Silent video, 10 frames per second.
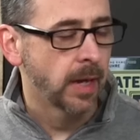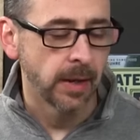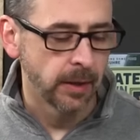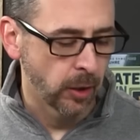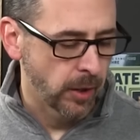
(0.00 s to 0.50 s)

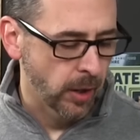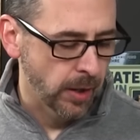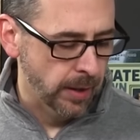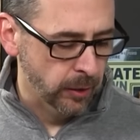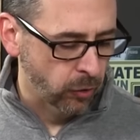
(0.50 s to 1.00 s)
throughout the
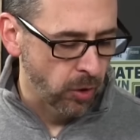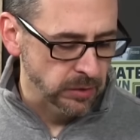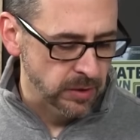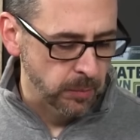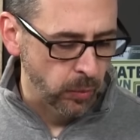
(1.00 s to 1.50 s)
course of the game. And
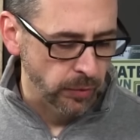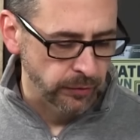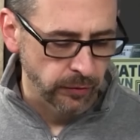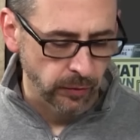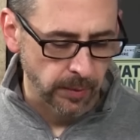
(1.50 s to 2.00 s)
across the
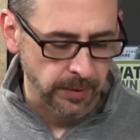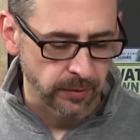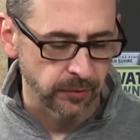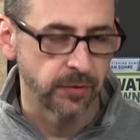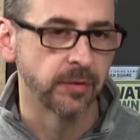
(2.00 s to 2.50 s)
board, too. I
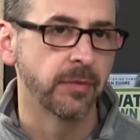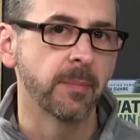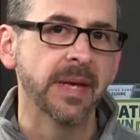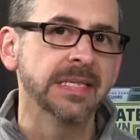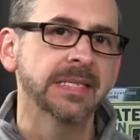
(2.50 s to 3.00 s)
mean, there's the
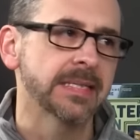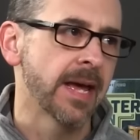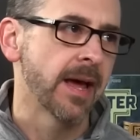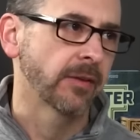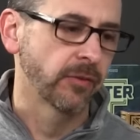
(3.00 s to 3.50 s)
base
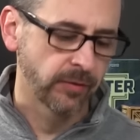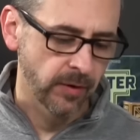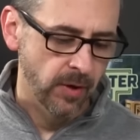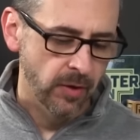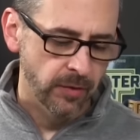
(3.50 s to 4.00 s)
stats